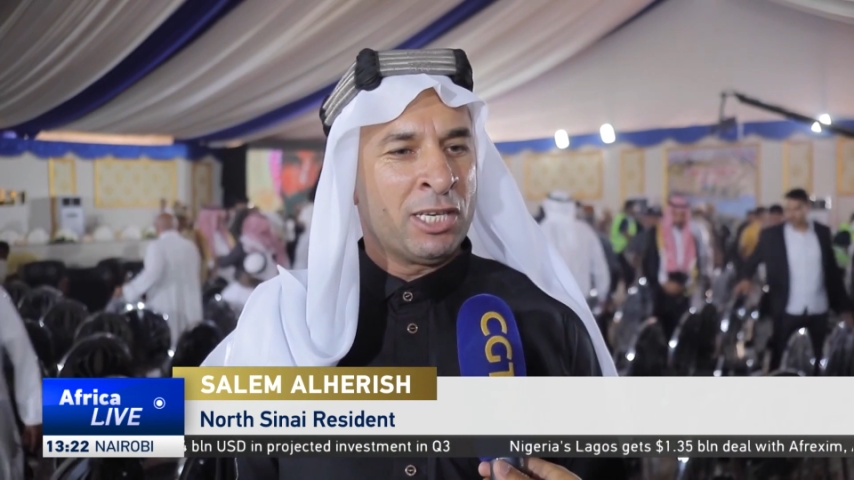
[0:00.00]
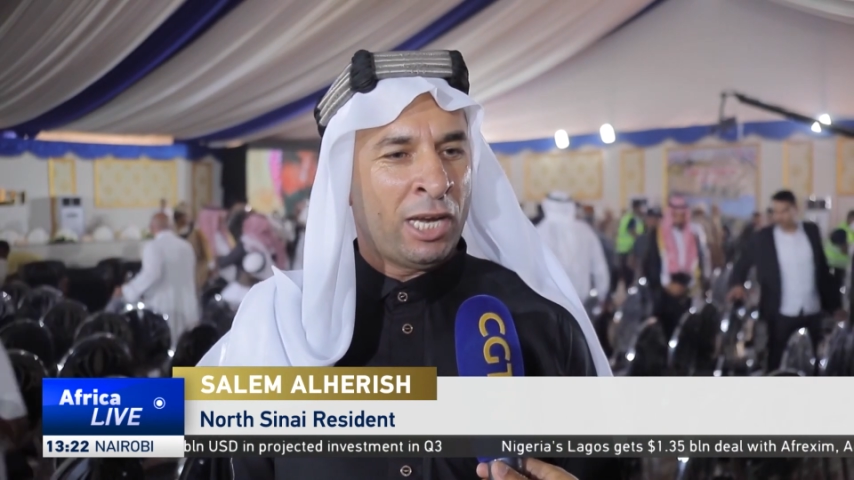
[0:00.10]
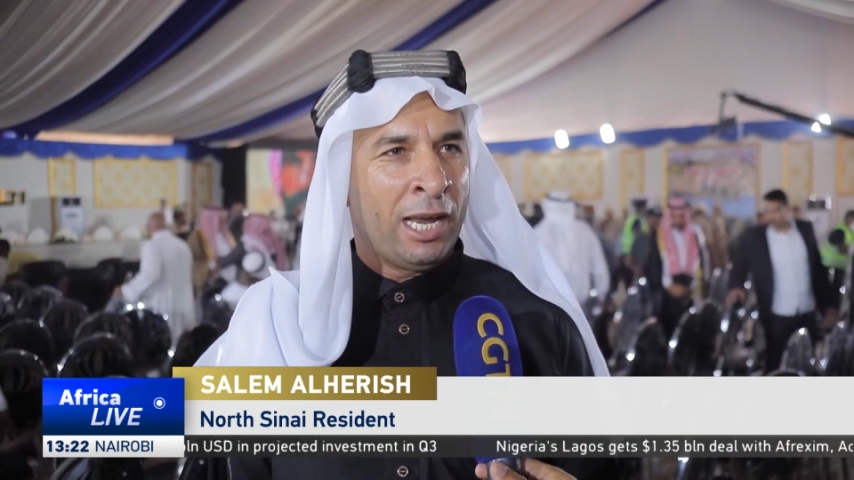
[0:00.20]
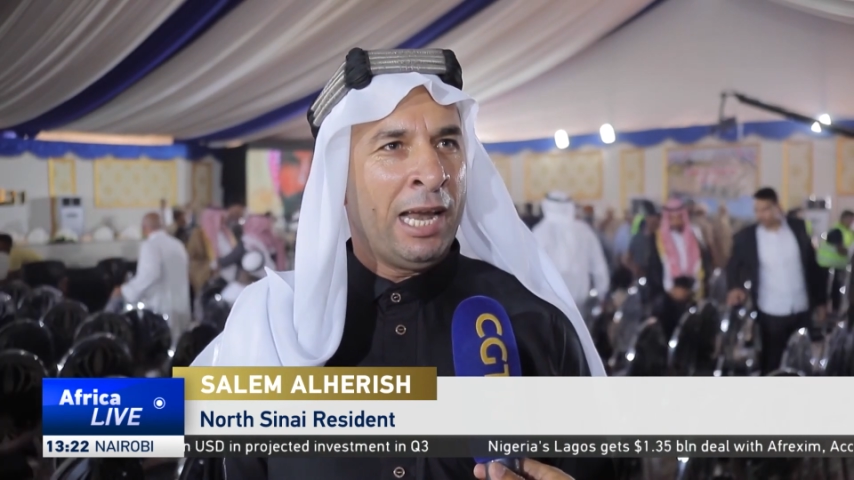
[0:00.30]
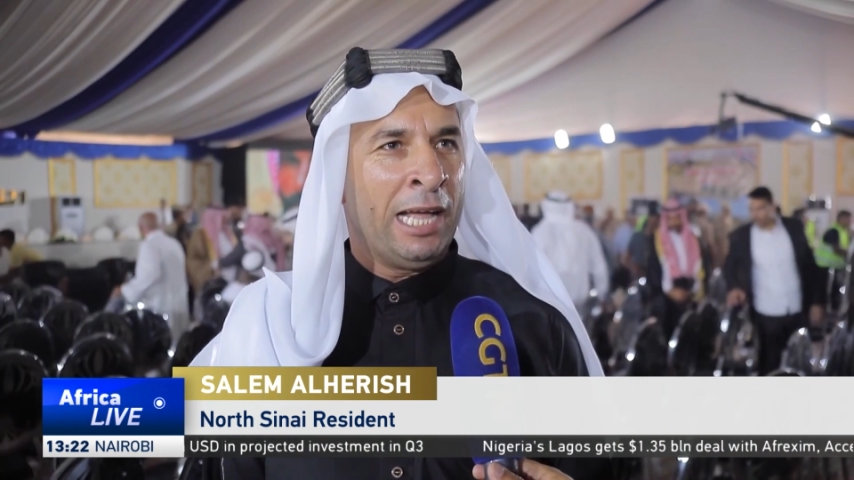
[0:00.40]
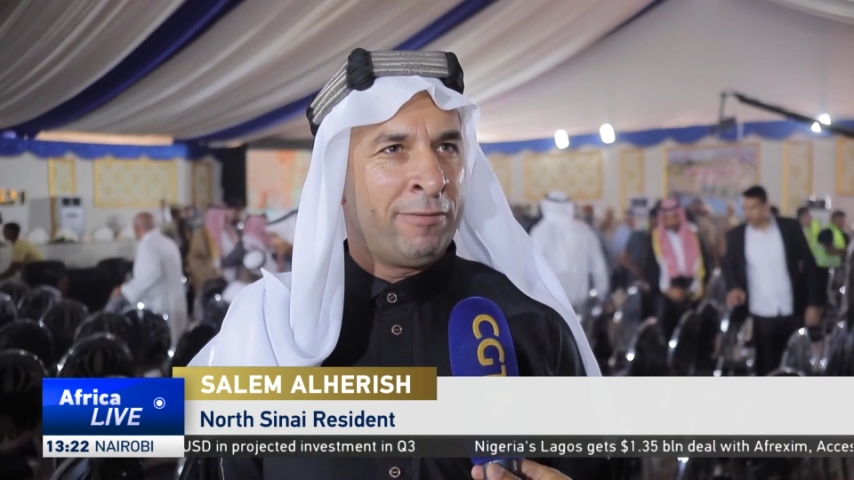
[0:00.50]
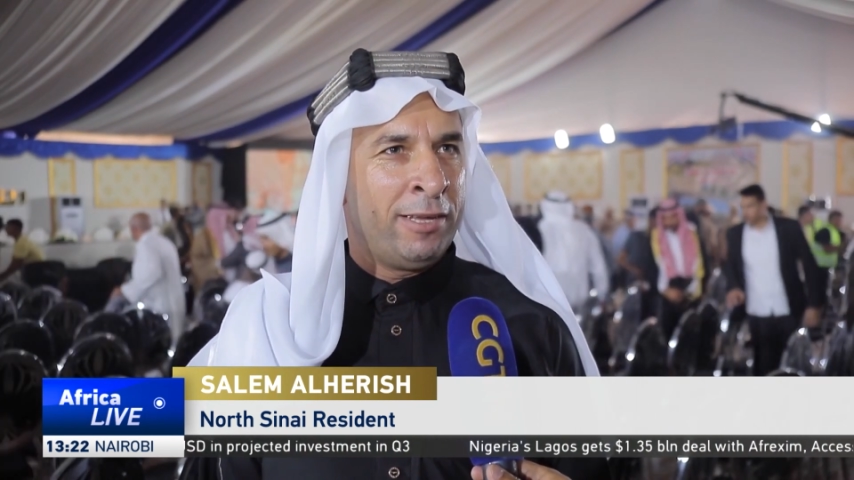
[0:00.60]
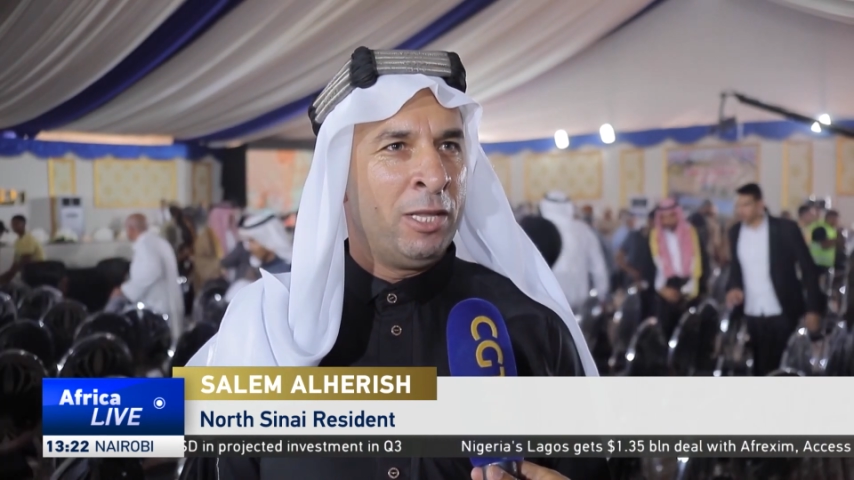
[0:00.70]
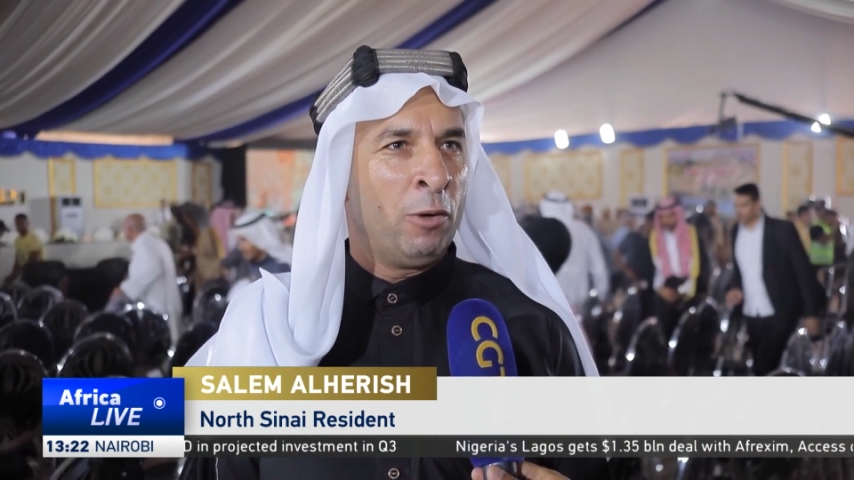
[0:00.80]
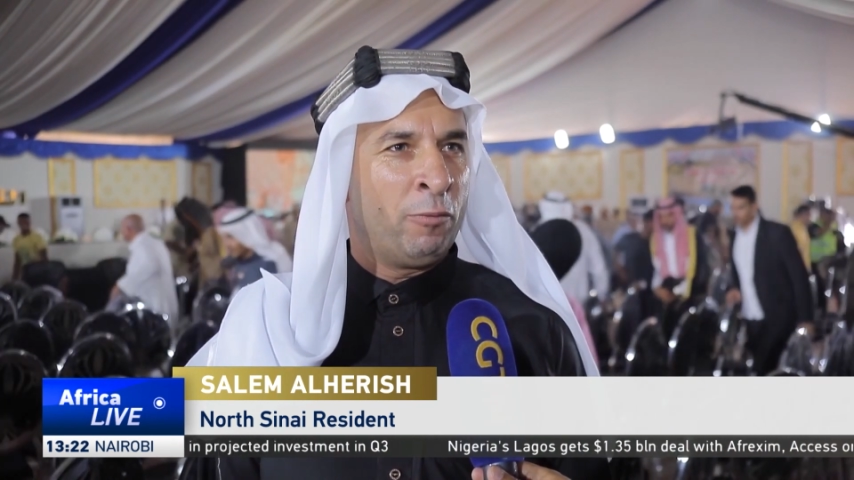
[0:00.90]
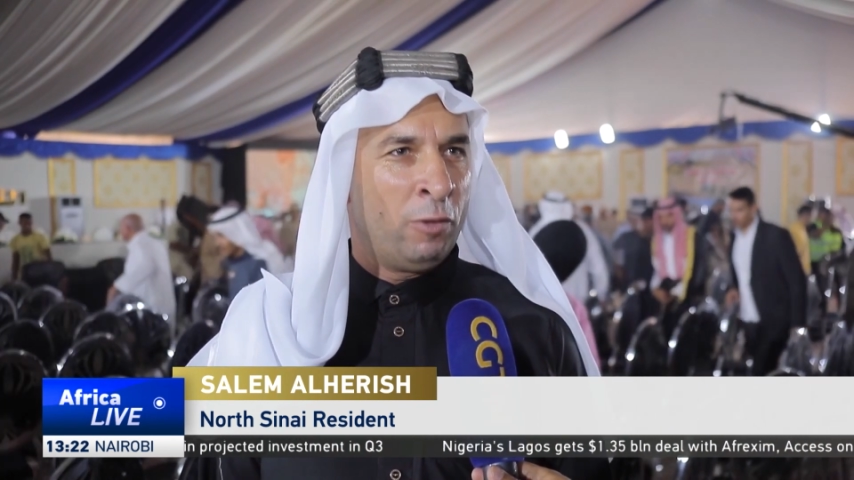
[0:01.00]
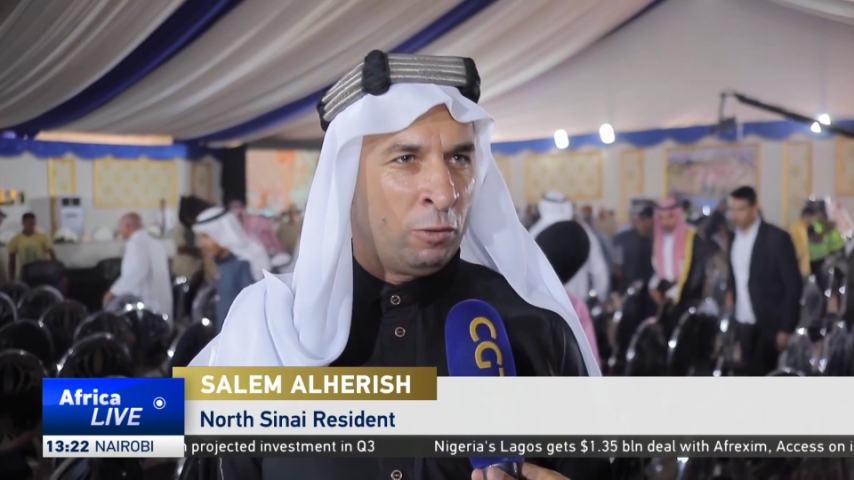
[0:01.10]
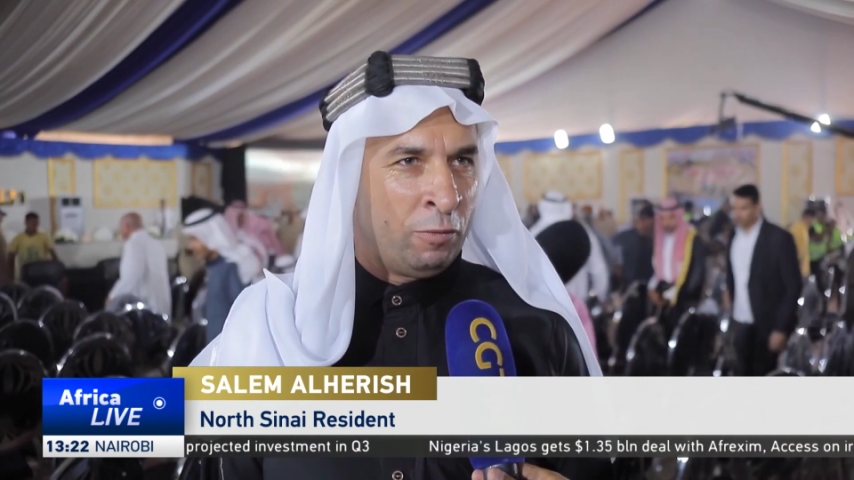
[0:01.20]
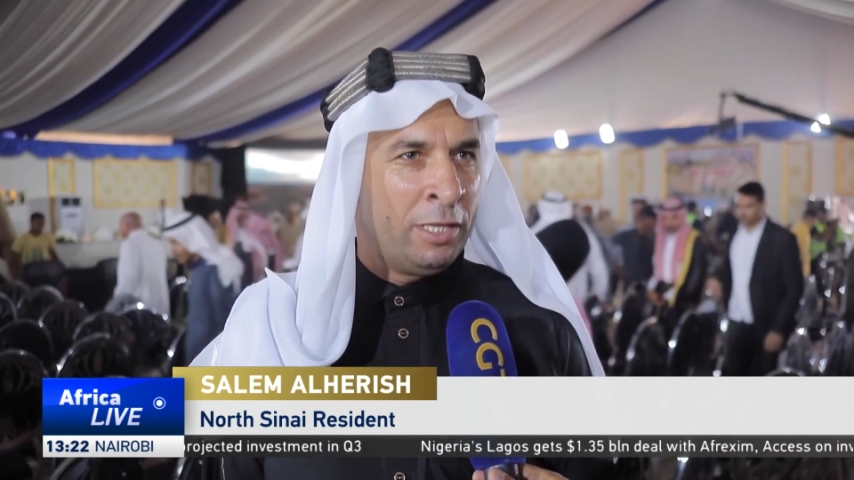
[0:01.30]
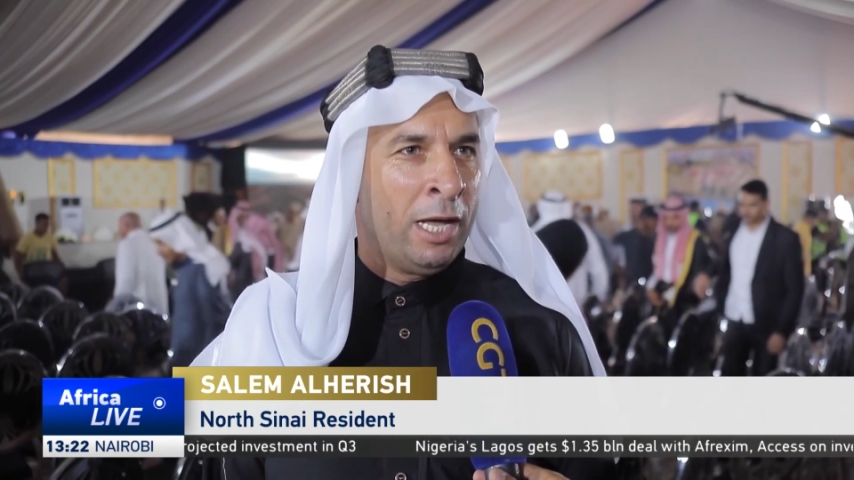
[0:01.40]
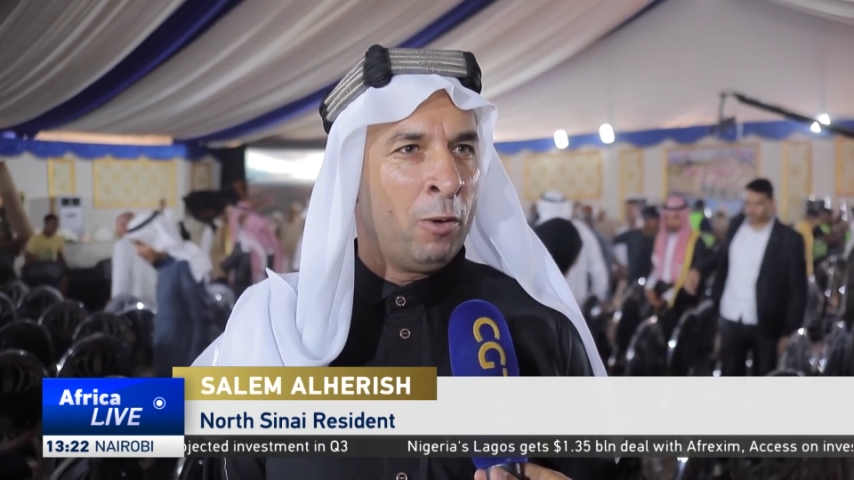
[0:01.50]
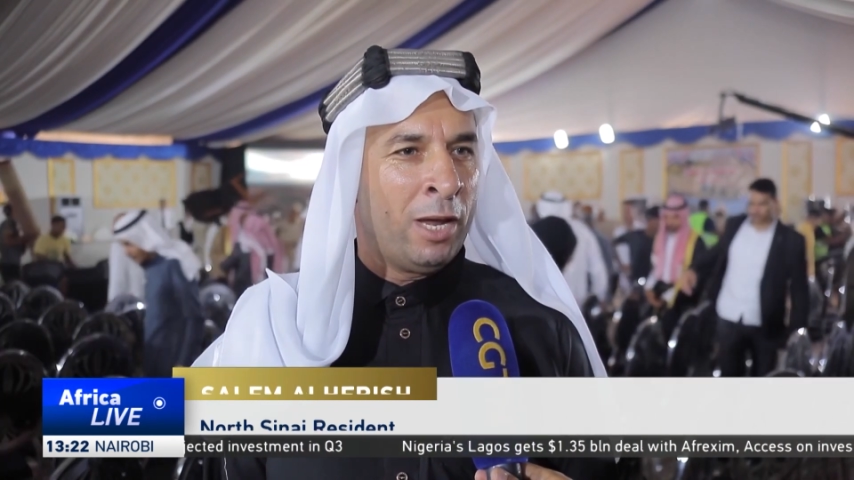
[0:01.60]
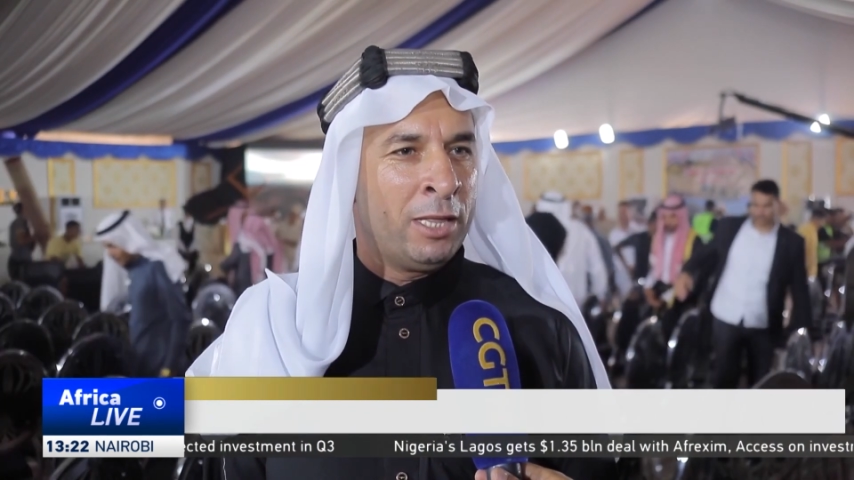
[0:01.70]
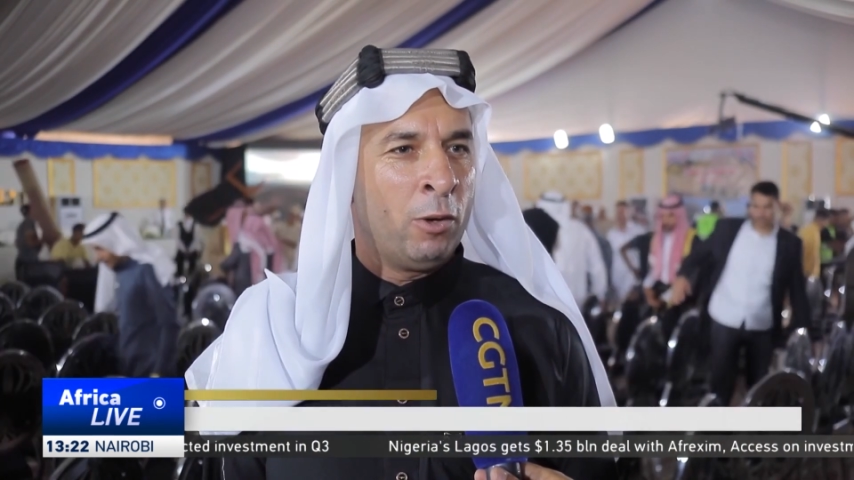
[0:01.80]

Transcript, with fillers: implemented as soon as possible.